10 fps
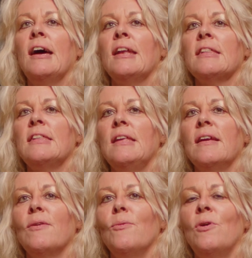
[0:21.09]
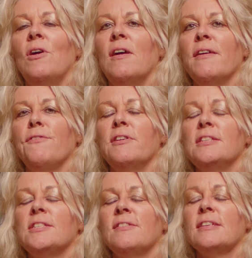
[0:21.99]
And I think what I
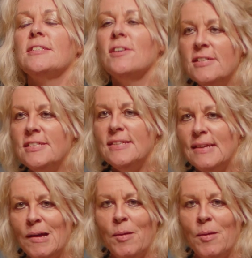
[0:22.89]
find so exciting